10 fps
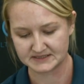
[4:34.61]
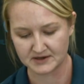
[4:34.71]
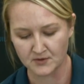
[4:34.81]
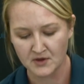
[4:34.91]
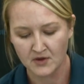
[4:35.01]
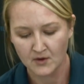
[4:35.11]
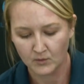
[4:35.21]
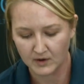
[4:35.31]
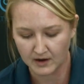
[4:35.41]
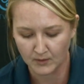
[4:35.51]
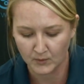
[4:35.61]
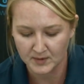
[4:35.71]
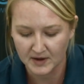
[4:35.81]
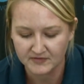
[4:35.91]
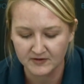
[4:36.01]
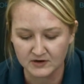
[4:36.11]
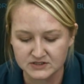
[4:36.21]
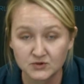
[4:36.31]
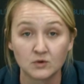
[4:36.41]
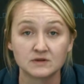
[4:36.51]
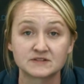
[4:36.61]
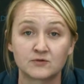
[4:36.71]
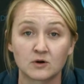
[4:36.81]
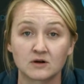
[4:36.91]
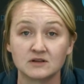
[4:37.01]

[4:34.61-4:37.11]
So one of my favorite tools for